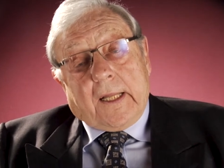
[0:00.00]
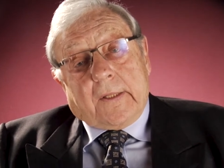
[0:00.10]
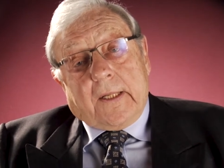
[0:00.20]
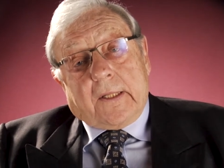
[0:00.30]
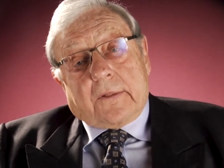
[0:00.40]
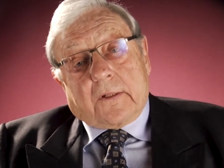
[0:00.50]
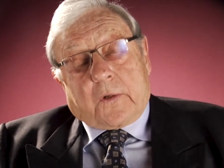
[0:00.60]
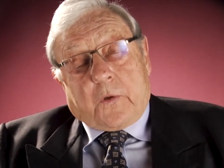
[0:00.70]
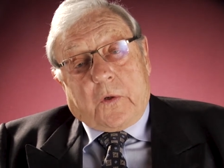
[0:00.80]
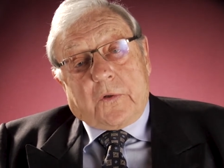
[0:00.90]
that the
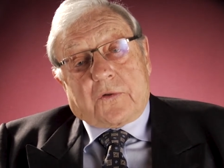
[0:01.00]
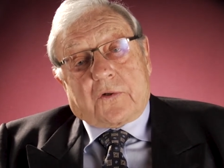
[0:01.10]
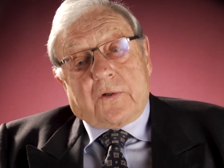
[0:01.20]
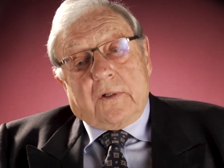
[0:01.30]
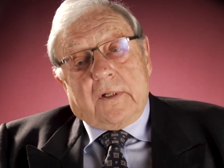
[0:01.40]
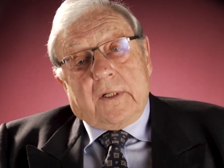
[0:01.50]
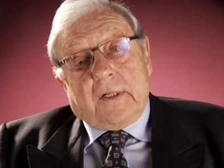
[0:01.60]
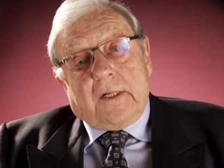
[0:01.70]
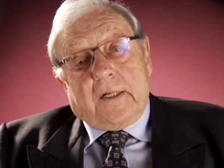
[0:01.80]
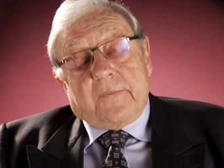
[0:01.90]
courts,
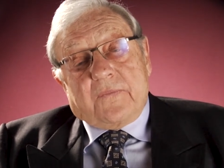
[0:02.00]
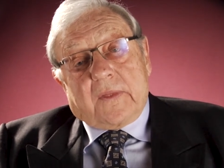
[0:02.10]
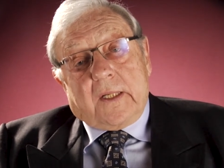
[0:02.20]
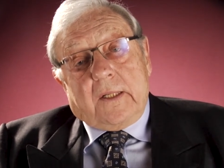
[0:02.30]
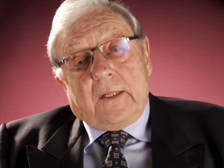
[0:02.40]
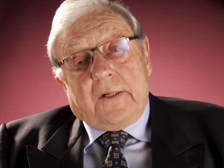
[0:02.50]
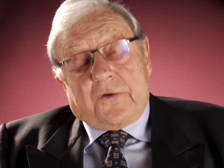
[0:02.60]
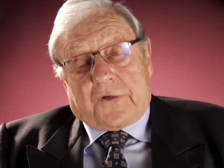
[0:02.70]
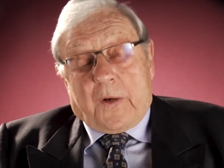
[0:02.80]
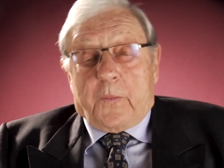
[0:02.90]
in
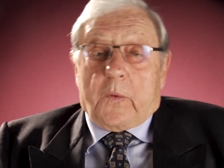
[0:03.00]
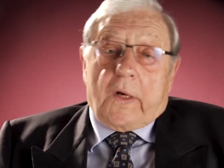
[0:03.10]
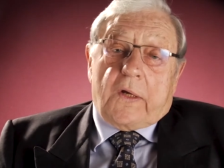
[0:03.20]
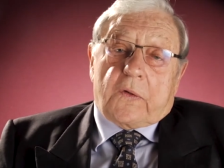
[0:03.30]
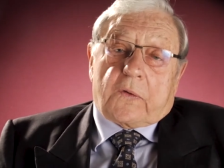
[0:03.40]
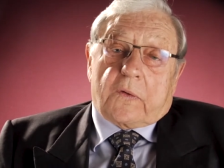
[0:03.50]
some ways,